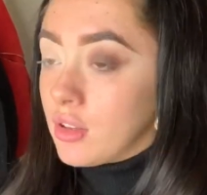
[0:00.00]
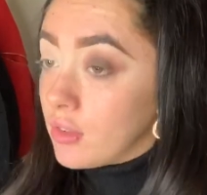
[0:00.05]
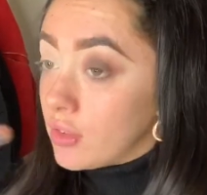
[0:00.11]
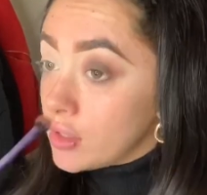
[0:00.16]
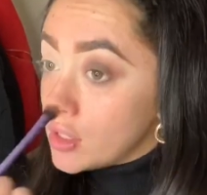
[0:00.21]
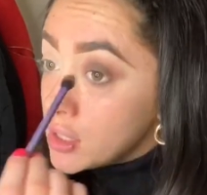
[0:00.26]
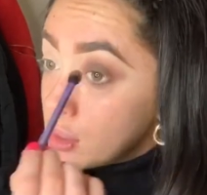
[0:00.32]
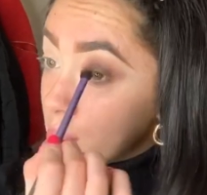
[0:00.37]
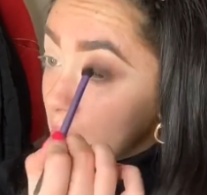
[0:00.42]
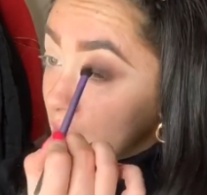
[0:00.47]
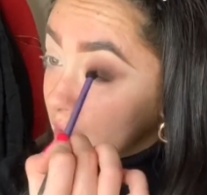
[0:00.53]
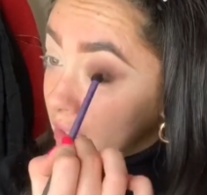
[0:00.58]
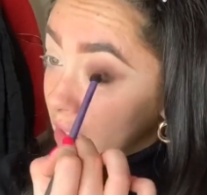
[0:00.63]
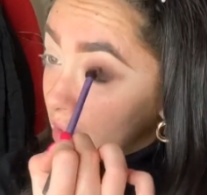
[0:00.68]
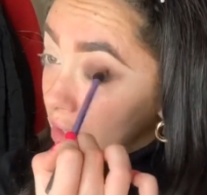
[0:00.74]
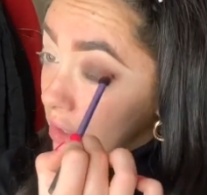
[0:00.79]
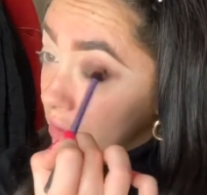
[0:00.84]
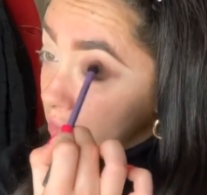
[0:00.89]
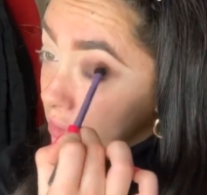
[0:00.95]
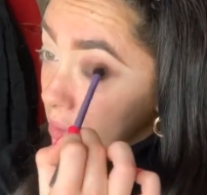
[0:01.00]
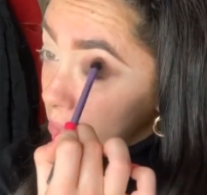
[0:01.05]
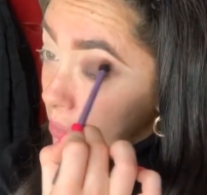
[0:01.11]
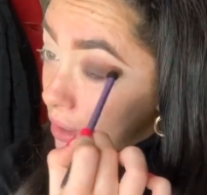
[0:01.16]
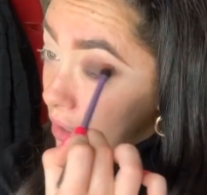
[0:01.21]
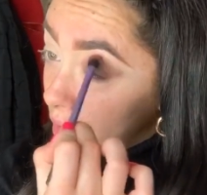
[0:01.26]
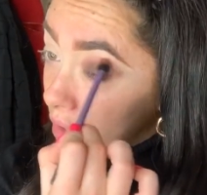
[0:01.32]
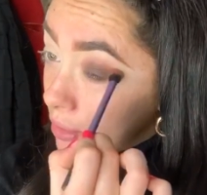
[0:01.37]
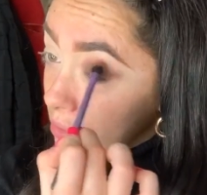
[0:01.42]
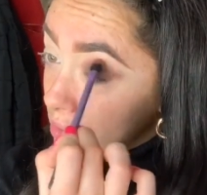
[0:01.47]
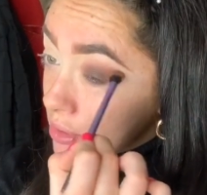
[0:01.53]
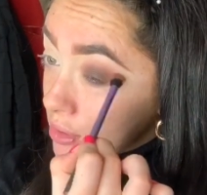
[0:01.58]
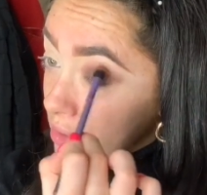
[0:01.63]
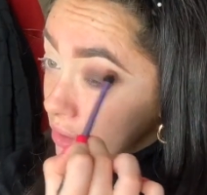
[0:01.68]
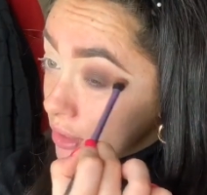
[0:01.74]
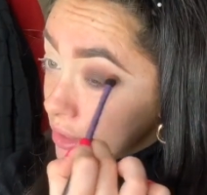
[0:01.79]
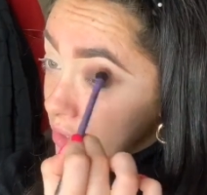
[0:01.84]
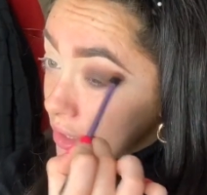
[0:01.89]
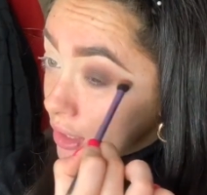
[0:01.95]
Just pat that off I'm just
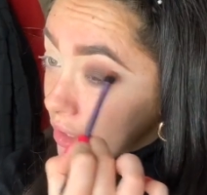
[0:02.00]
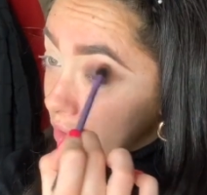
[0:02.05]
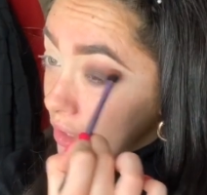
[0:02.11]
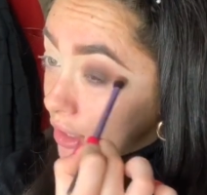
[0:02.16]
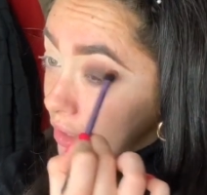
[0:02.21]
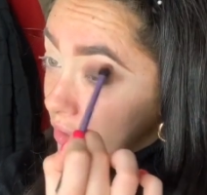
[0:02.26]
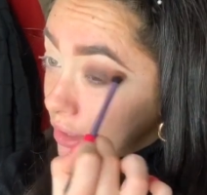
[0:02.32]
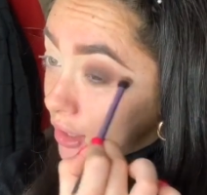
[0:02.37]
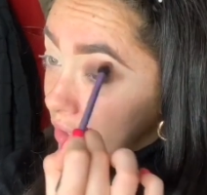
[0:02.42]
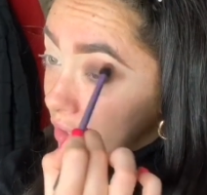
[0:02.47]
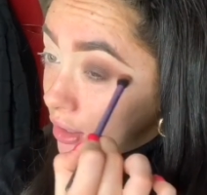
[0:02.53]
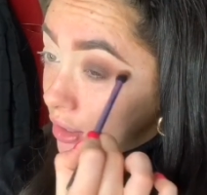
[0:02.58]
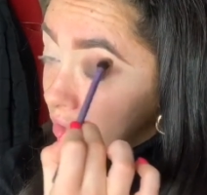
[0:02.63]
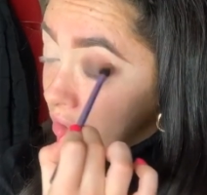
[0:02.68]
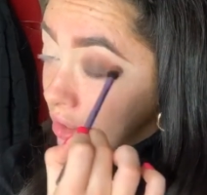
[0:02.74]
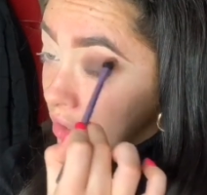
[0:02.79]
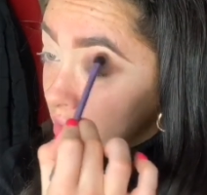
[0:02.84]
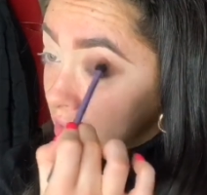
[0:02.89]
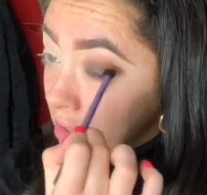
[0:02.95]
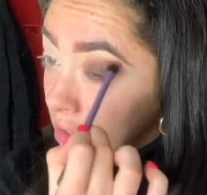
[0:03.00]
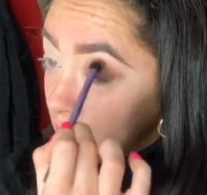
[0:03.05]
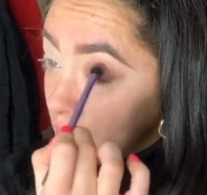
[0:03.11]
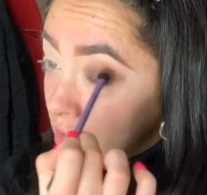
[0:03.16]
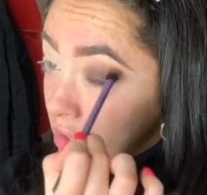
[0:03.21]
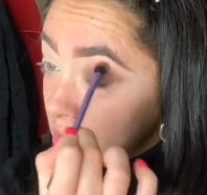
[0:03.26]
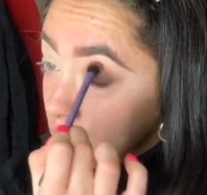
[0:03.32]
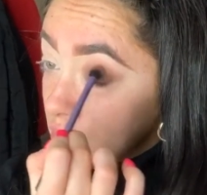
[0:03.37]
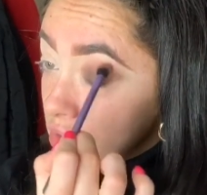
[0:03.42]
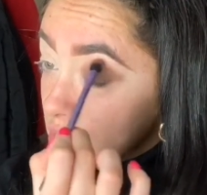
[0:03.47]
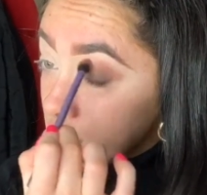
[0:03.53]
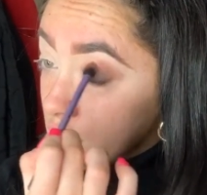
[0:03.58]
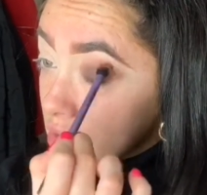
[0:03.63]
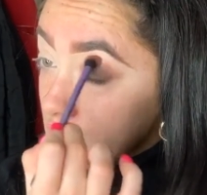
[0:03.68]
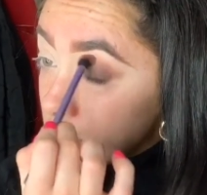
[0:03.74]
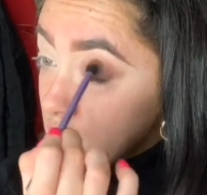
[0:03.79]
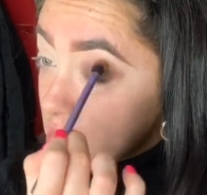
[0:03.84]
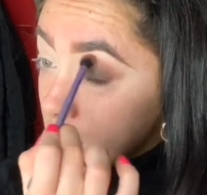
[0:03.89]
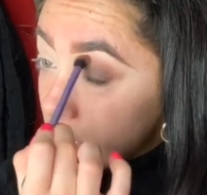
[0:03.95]
going to take that in
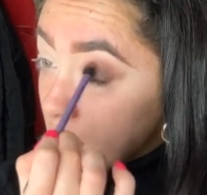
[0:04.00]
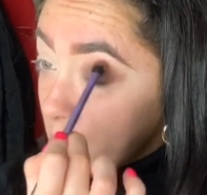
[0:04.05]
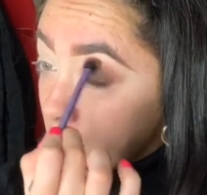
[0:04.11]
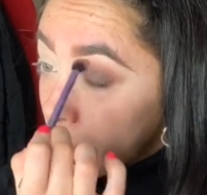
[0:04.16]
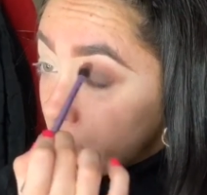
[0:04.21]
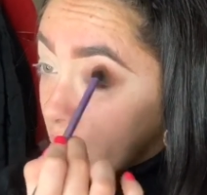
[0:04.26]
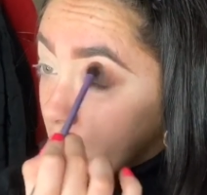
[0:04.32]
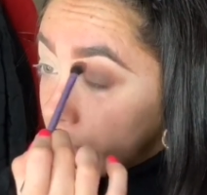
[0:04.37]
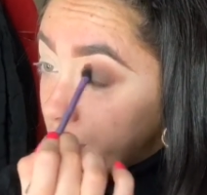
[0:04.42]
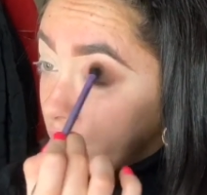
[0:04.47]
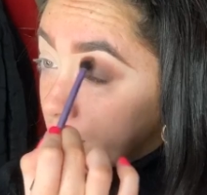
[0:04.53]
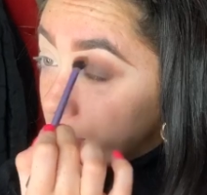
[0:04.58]
just above